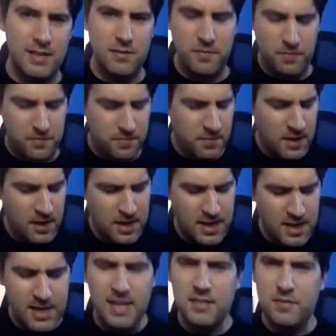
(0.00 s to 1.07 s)
Nice
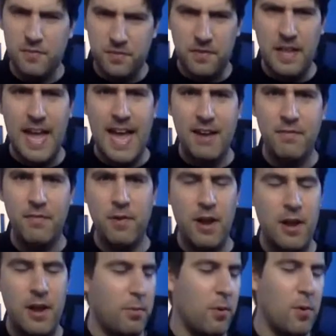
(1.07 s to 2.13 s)
flat
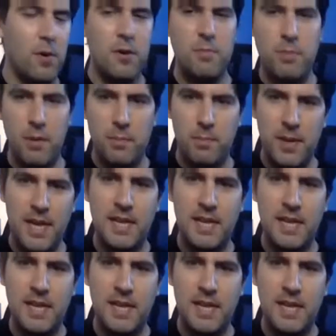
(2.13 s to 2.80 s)
fretboard,